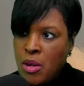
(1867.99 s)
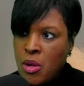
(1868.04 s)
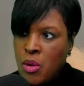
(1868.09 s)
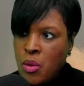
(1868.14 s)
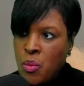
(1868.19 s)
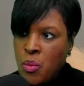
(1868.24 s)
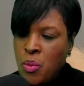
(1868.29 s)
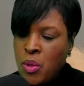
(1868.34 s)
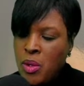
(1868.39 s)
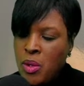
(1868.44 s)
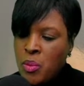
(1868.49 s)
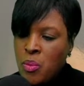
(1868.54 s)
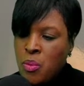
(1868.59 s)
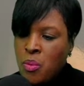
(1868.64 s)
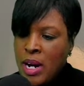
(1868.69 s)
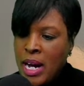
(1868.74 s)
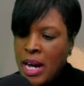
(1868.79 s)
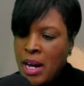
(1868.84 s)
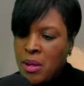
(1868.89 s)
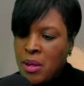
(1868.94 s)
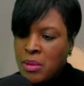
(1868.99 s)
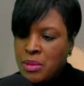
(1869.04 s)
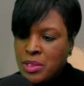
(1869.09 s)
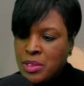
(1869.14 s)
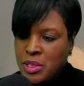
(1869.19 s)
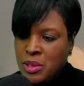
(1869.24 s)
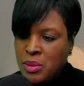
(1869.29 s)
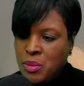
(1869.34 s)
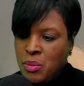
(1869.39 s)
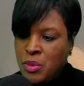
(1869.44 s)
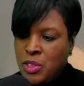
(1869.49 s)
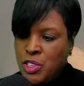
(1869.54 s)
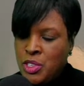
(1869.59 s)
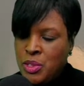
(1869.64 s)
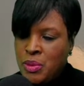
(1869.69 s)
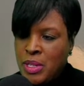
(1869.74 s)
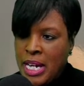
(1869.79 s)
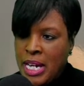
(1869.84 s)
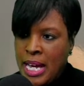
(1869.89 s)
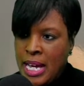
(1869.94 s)
what route would
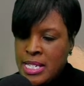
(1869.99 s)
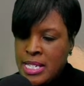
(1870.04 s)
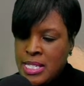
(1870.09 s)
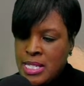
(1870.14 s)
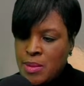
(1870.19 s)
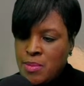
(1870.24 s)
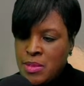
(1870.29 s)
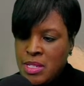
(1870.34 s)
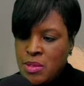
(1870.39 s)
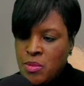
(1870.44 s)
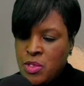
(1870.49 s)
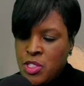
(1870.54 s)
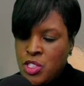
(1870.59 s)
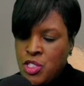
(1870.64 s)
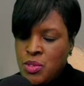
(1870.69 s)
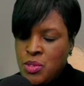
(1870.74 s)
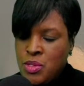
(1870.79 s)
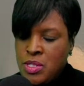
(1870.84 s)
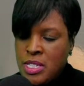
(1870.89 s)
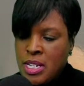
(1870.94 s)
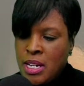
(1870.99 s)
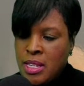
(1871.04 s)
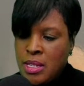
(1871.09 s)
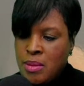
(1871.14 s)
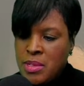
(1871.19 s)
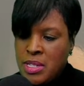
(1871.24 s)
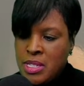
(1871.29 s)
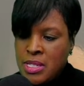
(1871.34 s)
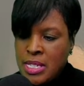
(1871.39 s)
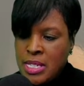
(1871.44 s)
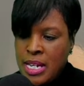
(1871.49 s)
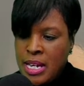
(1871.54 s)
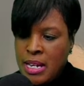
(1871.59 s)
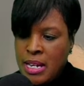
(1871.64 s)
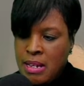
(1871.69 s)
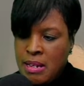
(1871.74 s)
you ask them that would you tell them to take?